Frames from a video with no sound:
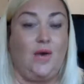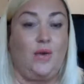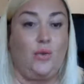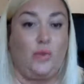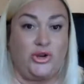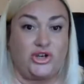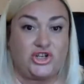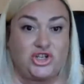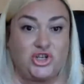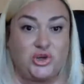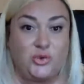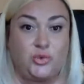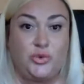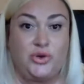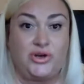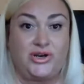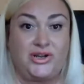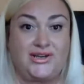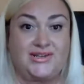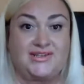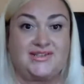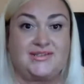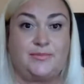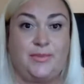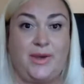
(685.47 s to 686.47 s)
which you would
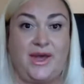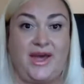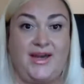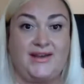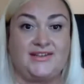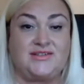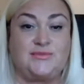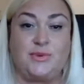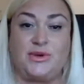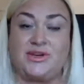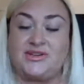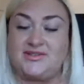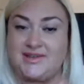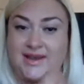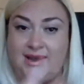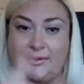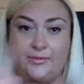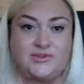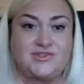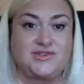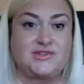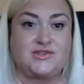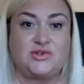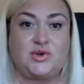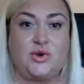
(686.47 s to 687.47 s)
expect because
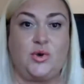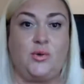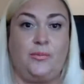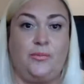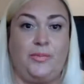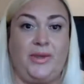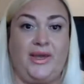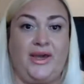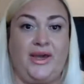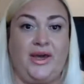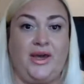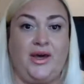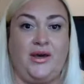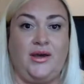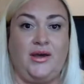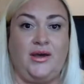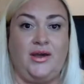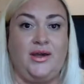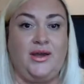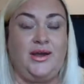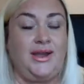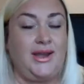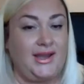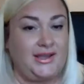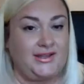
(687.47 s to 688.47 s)
Amazon's got bigger,
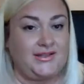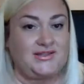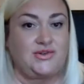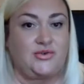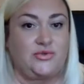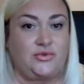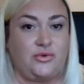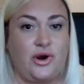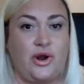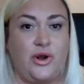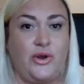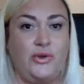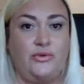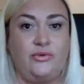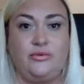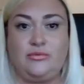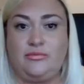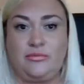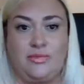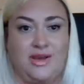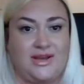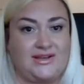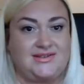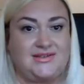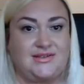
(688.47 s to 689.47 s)
it's
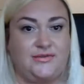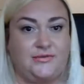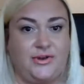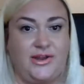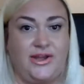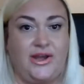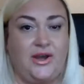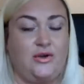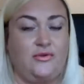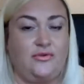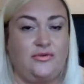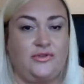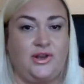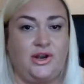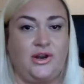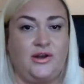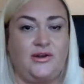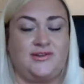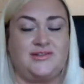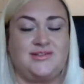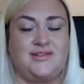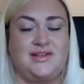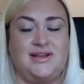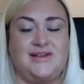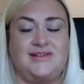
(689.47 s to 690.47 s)
grown massively over the
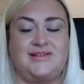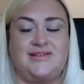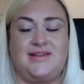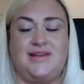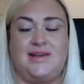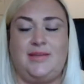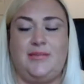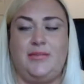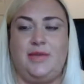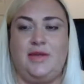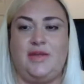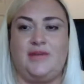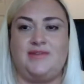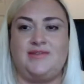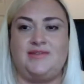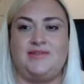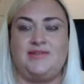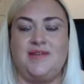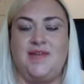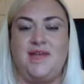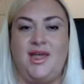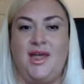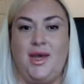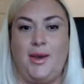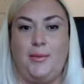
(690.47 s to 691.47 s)
last 18 months,
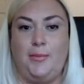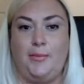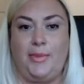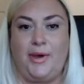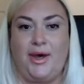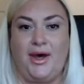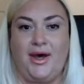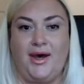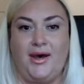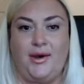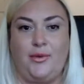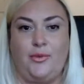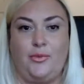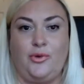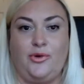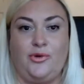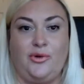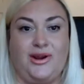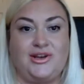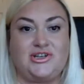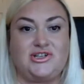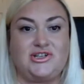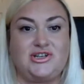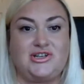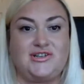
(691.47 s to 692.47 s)
but
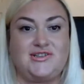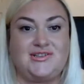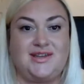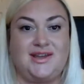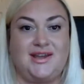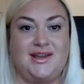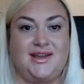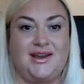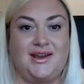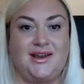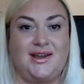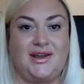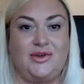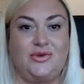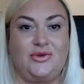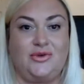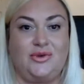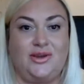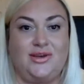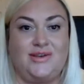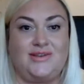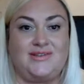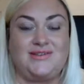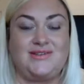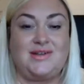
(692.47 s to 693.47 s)
we're actually seeing an
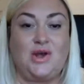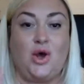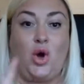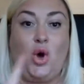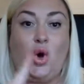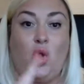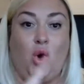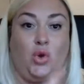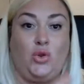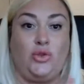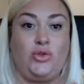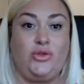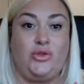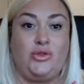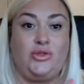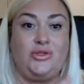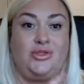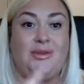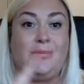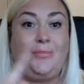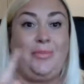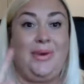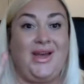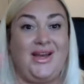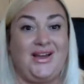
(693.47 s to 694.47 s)
increase on
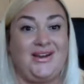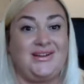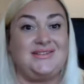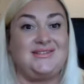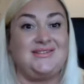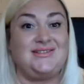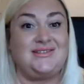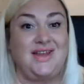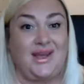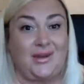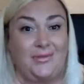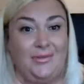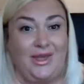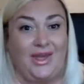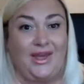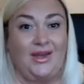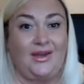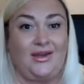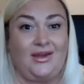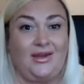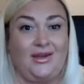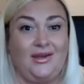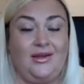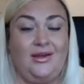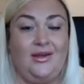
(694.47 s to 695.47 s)
the
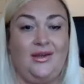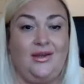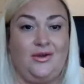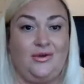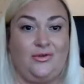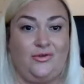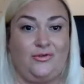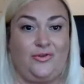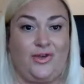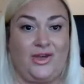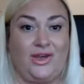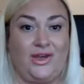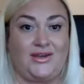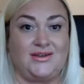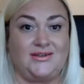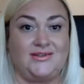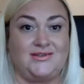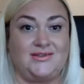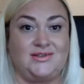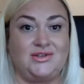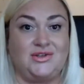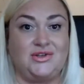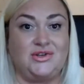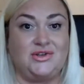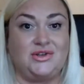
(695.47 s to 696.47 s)
pandemic
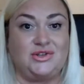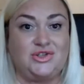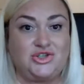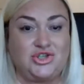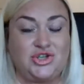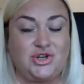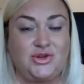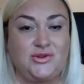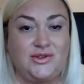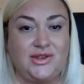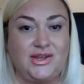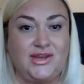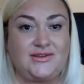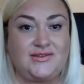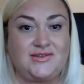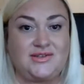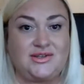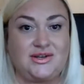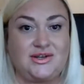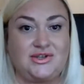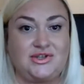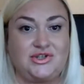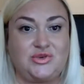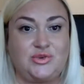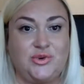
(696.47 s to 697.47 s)
figures.
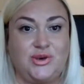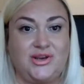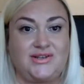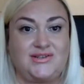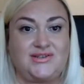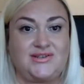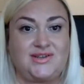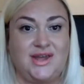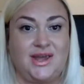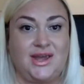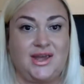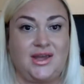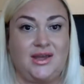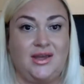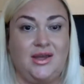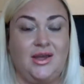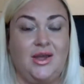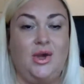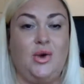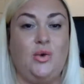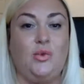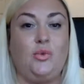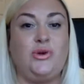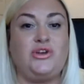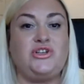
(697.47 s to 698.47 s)
2020,
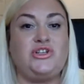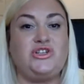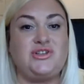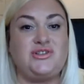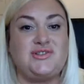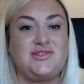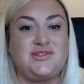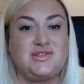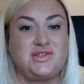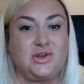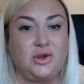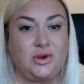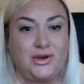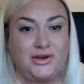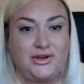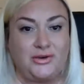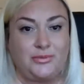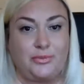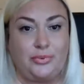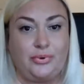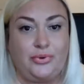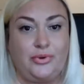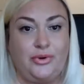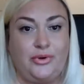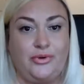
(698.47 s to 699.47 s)
which is
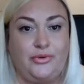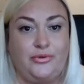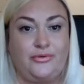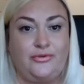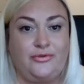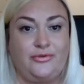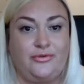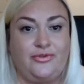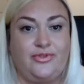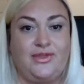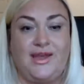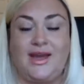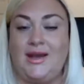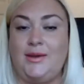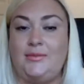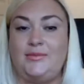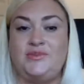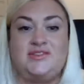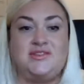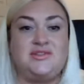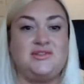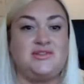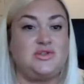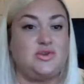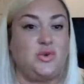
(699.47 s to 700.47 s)
solid proof that
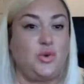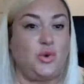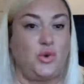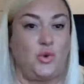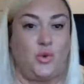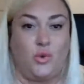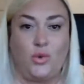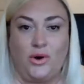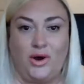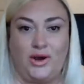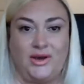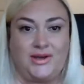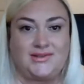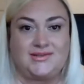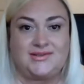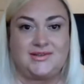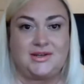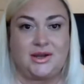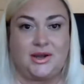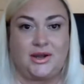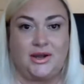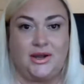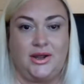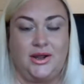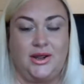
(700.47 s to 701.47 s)
Amazon's not
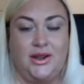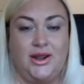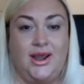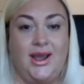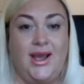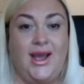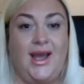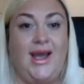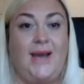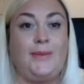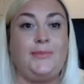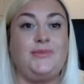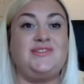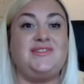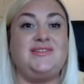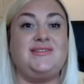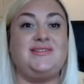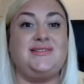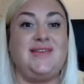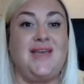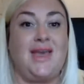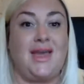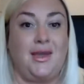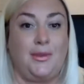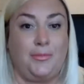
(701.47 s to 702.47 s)
quieter,
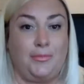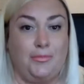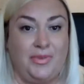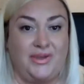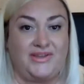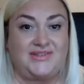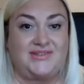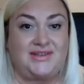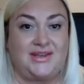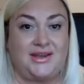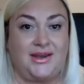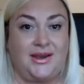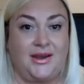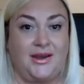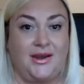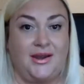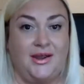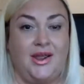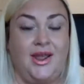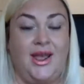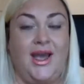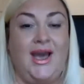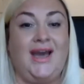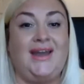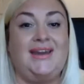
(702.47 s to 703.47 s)
Amazon's getting busier,
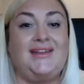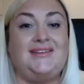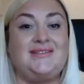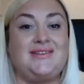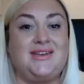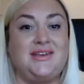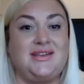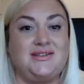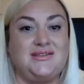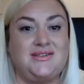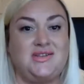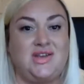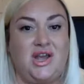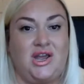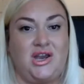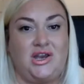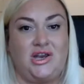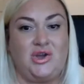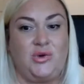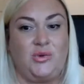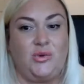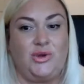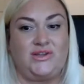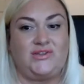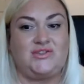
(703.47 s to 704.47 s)
and it's
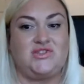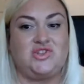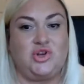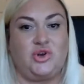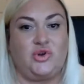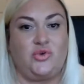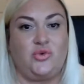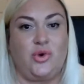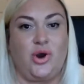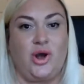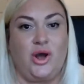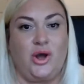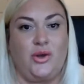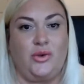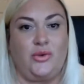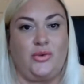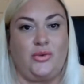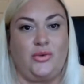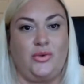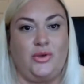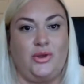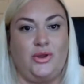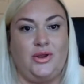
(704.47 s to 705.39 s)
continuing to grow.